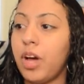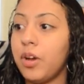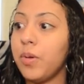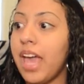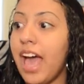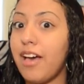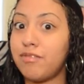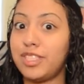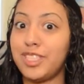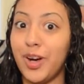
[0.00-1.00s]
do we have
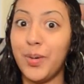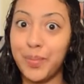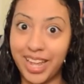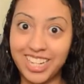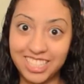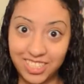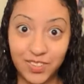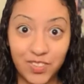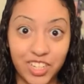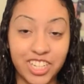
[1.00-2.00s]
so many
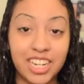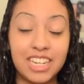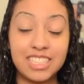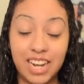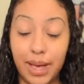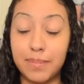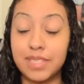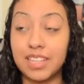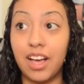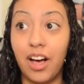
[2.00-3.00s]
different
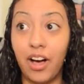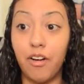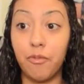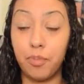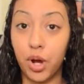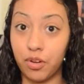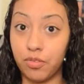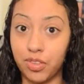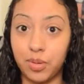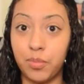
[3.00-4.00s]
types of
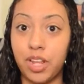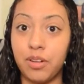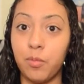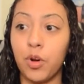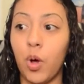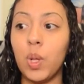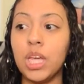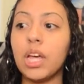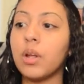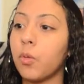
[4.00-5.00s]
perfume when we're only
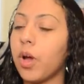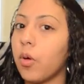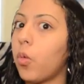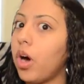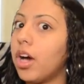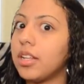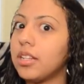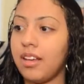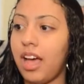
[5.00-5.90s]
gonna wear one?